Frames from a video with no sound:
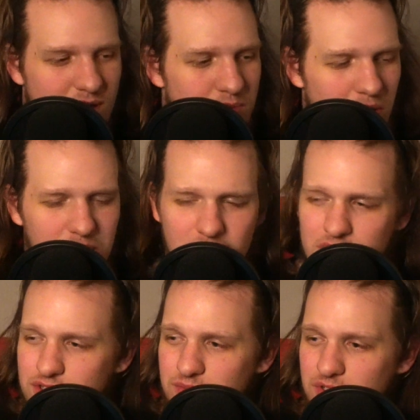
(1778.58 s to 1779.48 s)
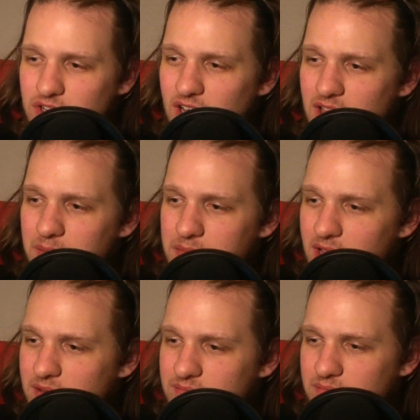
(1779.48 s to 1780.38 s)
Public restrooms are not that
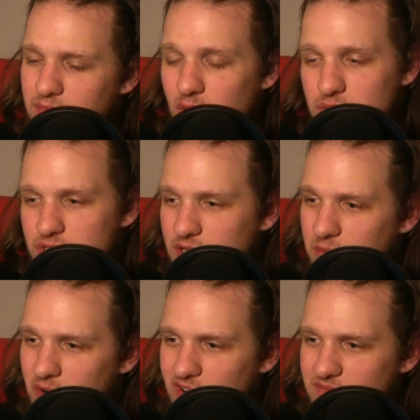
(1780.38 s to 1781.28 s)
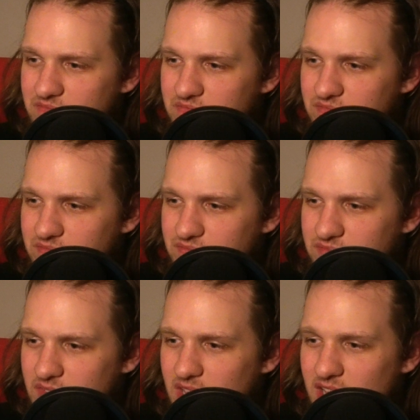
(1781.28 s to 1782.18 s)
bad. Most of them are.
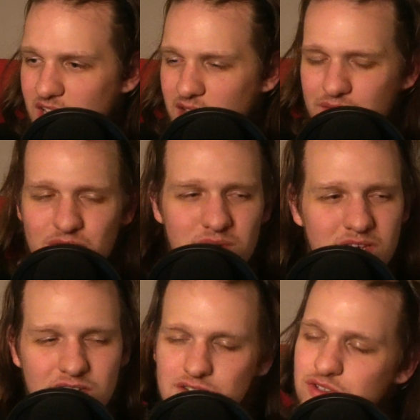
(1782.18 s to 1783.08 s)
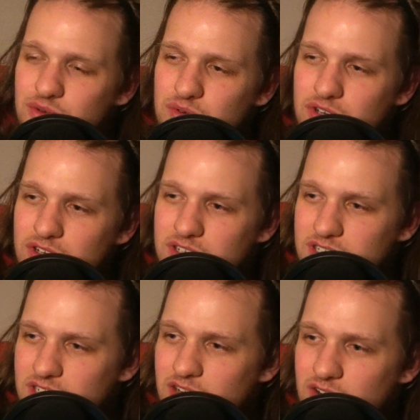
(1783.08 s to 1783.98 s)
If you think you're too good to
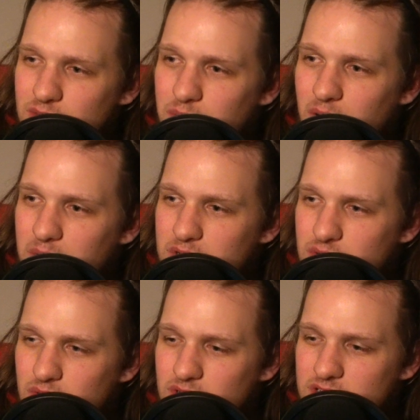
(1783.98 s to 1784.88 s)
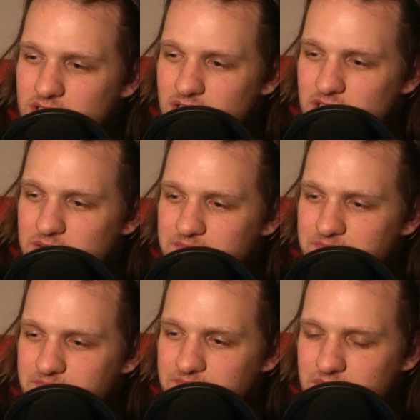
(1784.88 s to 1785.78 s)
sit on a public toilet seat,
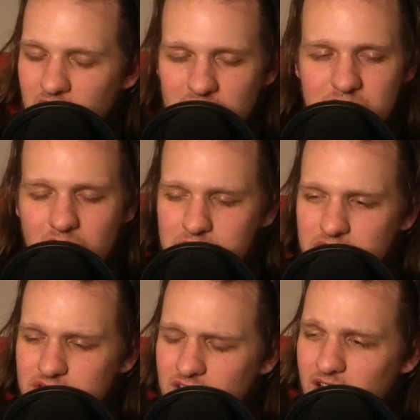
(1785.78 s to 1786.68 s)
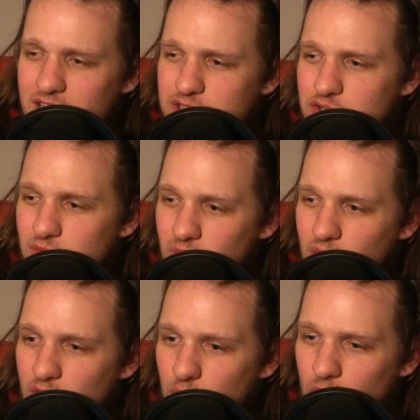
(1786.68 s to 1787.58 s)
I'm just going to ask you
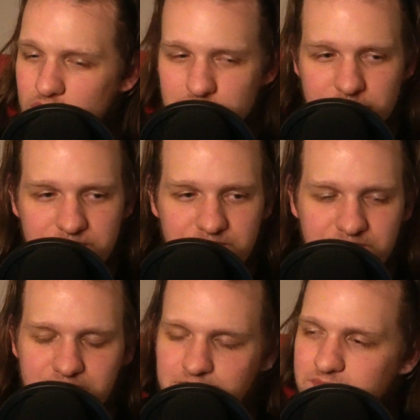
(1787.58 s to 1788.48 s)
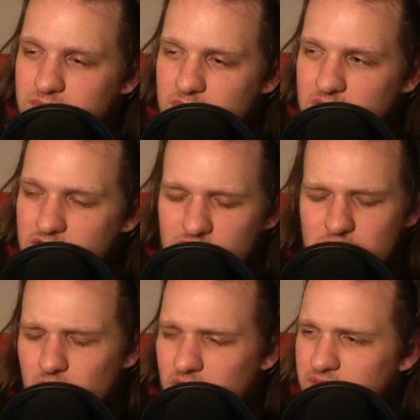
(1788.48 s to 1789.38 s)
one question.
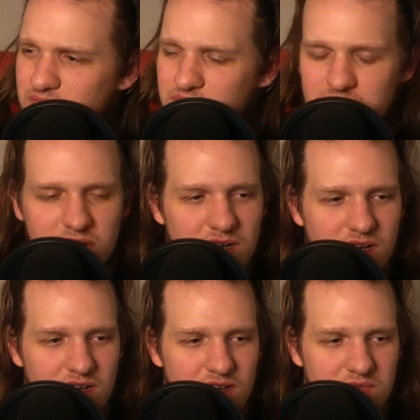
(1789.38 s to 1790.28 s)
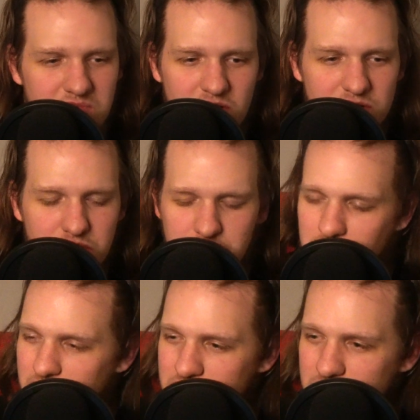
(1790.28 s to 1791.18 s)
Just one. Nothing too
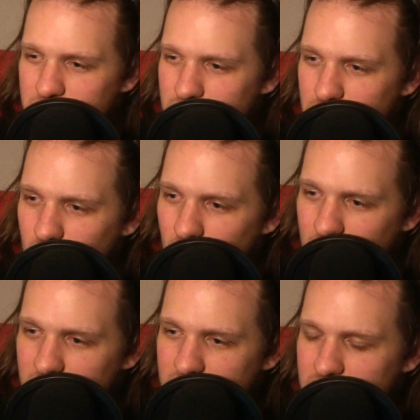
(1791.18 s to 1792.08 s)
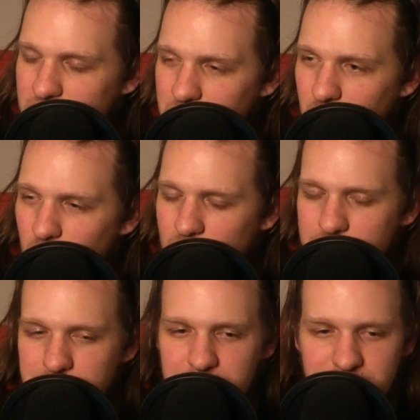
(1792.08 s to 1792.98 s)
crazy. Just one simple
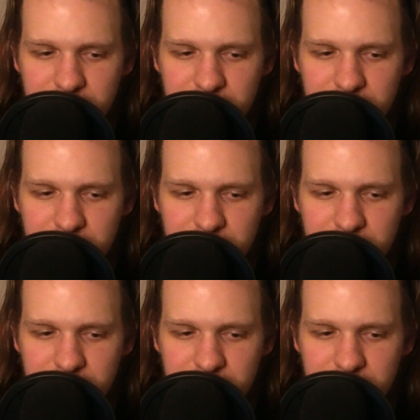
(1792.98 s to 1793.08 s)
question.